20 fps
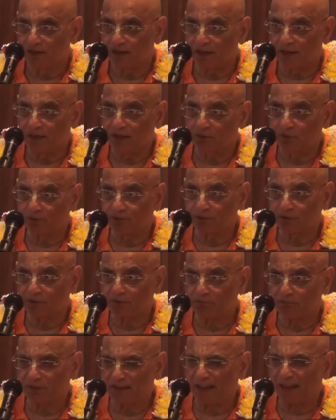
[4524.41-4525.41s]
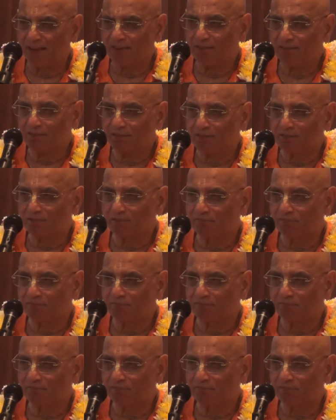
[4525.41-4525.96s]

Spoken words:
and it was a dense